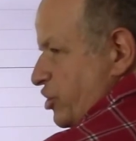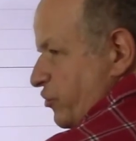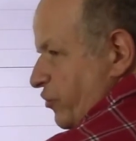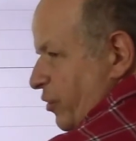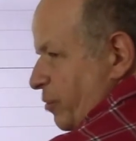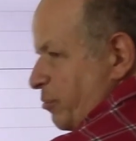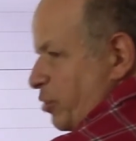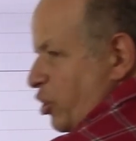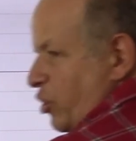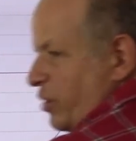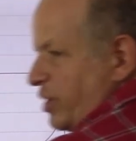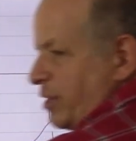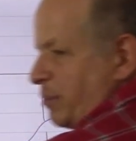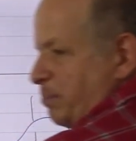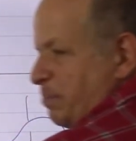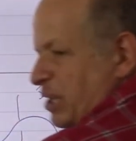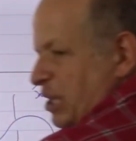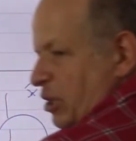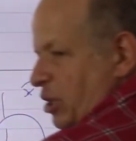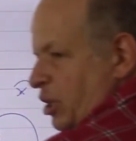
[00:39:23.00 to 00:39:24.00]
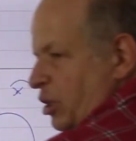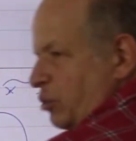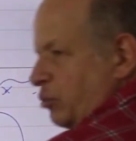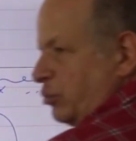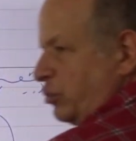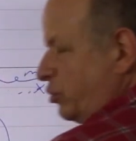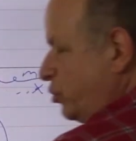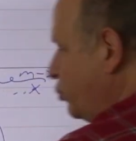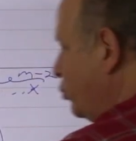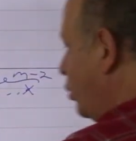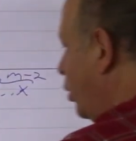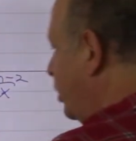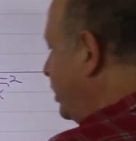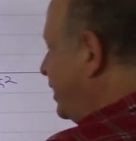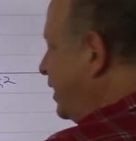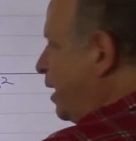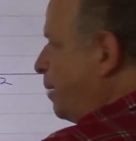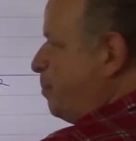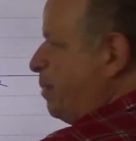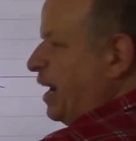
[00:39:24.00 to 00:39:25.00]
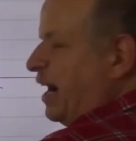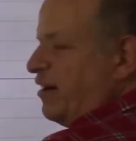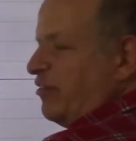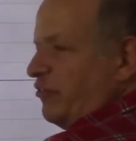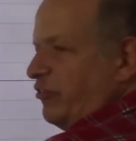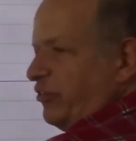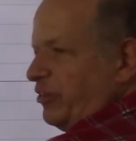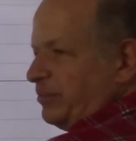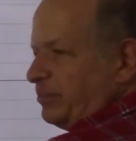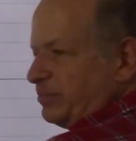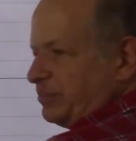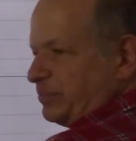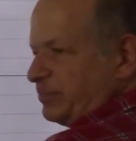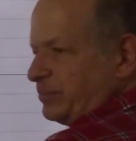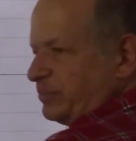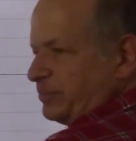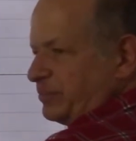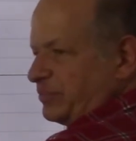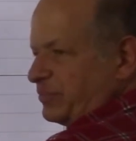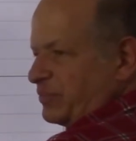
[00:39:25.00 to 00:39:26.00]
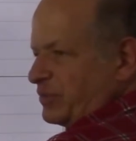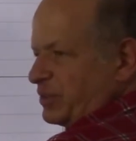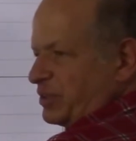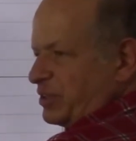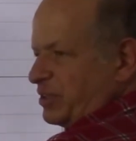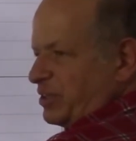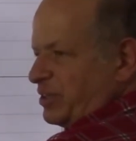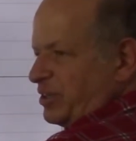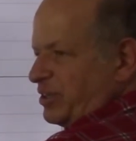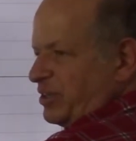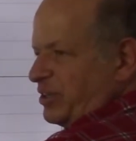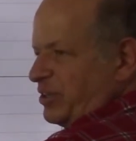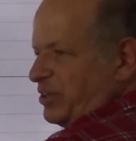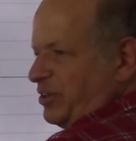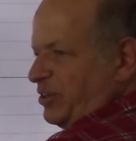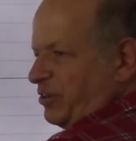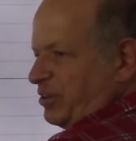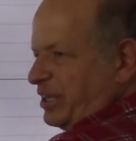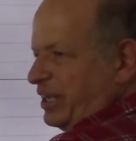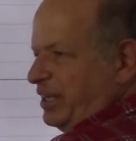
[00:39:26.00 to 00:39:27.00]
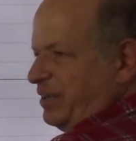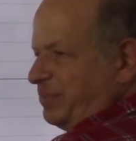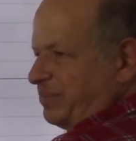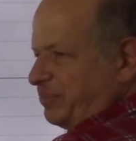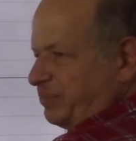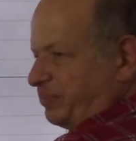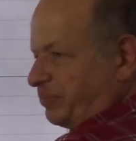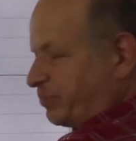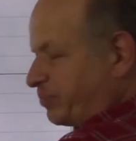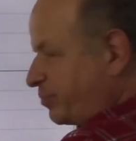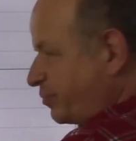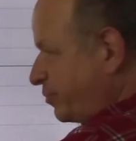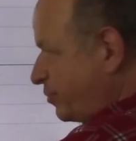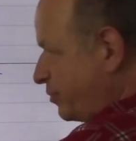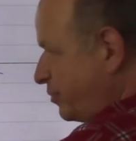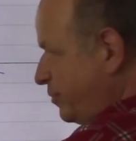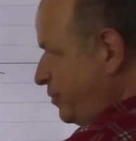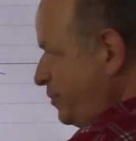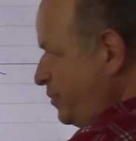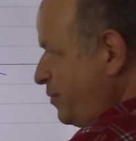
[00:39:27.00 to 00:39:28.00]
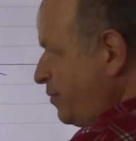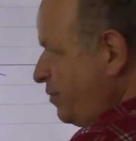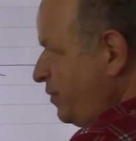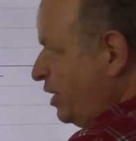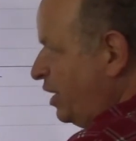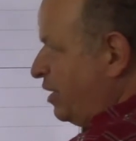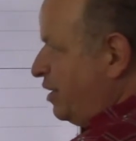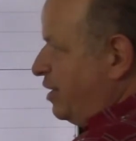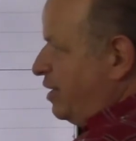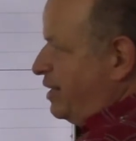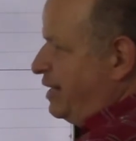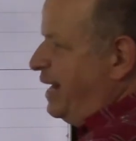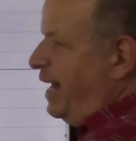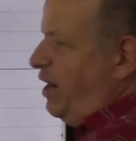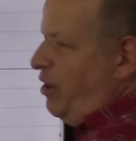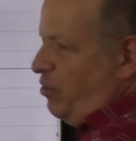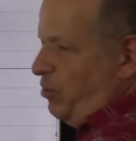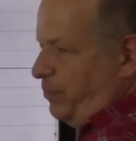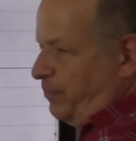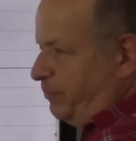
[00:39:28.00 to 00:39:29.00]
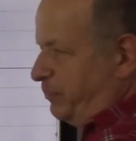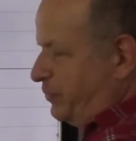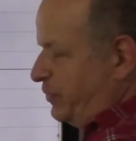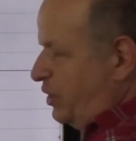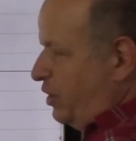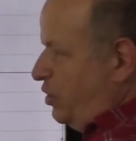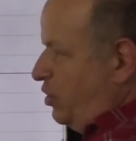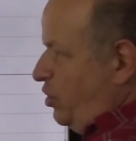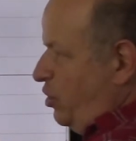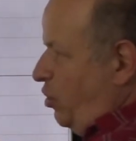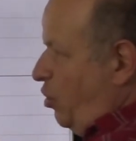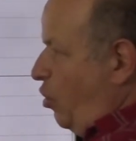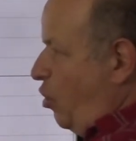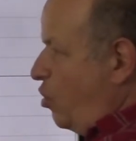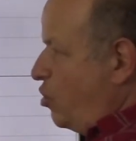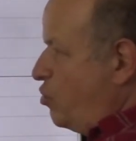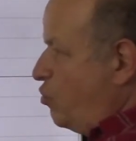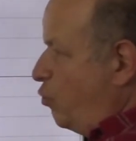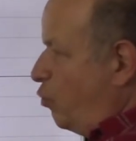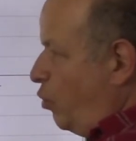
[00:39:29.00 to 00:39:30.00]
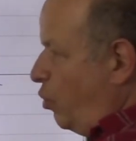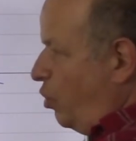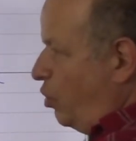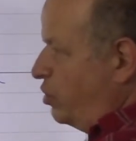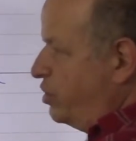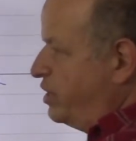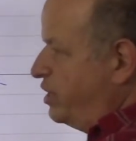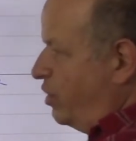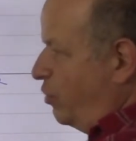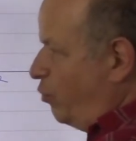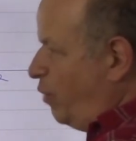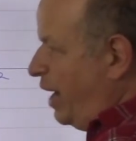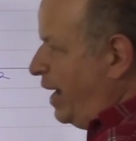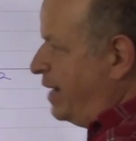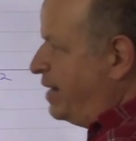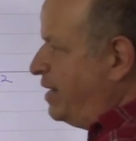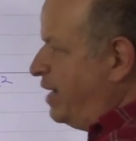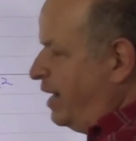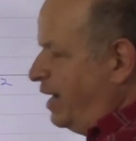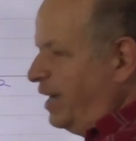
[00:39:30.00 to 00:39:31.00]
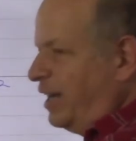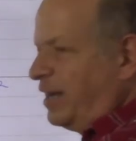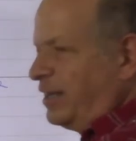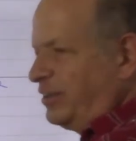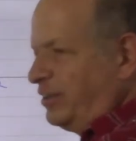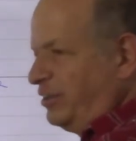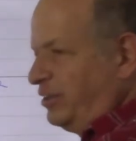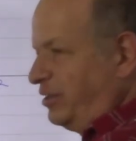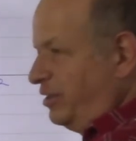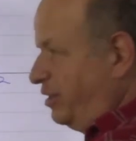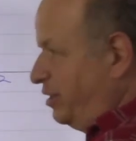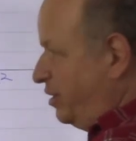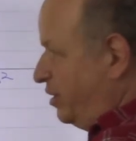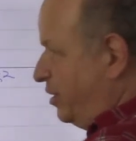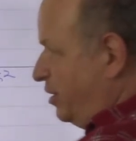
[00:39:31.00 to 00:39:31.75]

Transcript: from going below to going above. Okay? Now, on the one hand,